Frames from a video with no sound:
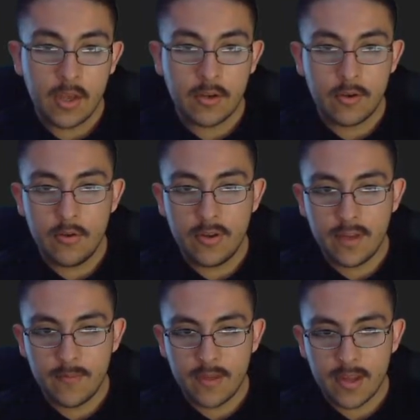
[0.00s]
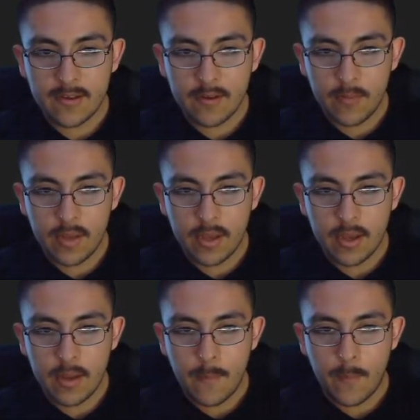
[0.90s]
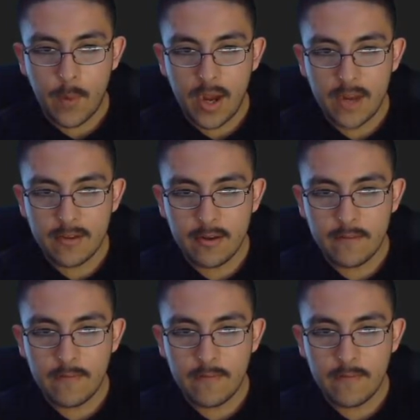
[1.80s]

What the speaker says: 2 times x is going to be positive